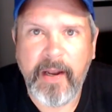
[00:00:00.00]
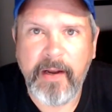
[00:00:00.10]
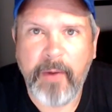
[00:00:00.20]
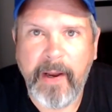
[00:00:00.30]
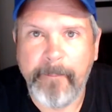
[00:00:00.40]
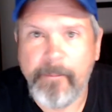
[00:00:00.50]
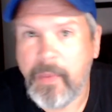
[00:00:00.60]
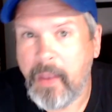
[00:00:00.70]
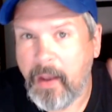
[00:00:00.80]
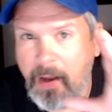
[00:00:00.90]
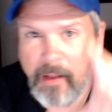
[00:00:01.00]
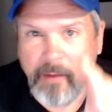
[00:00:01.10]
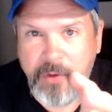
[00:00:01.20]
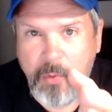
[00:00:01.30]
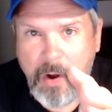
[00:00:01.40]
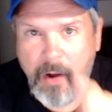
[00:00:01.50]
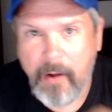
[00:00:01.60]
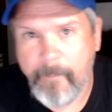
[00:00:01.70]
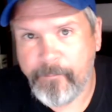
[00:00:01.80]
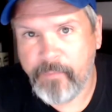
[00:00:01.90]
Anyway, I love you
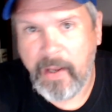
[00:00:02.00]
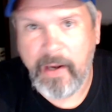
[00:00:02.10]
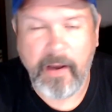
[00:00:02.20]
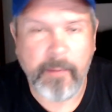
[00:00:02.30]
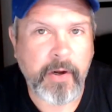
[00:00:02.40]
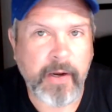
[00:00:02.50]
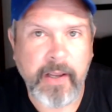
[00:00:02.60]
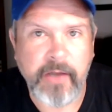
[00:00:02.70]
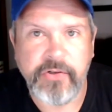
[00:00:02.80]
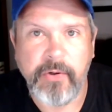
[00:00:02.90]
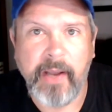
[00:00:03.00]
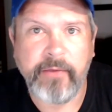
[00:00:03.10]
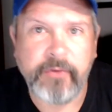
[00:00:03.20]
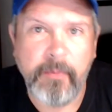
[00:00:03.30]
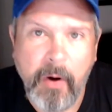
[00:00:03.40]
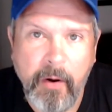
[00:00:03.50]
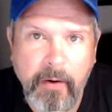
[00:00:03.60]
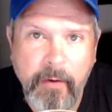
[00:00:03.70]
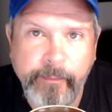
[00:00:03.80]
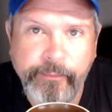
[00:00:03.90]
all, and I'm going to catch you guys
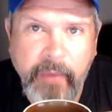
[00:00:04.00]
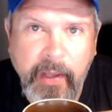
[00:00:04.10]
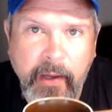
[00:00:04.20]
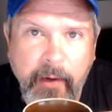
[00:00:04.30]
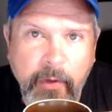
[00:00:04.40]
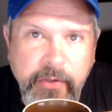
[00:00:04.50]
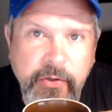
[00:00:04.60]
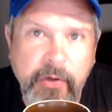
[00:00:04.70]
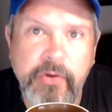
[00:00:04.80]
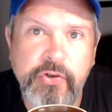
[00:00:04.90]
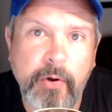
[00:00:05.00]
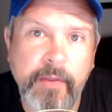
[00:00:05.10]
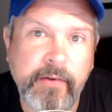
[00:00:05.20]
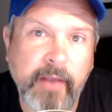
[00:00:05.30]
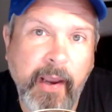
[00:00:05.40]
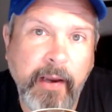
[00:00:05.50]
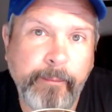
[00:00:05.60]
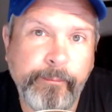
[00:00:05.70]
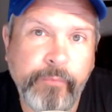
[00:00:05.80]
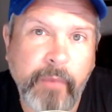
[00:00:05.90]
tomorrow. And I want you to enjoy the day.
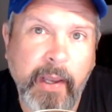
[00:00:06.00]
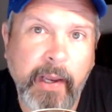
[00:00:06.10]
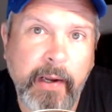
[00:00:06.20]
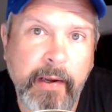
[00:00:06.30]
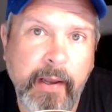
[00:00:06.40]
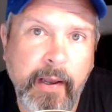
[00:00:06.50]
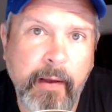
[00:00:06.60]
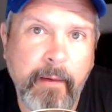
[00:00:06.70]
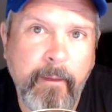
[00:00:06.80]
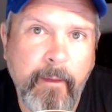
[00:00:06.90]
And uh,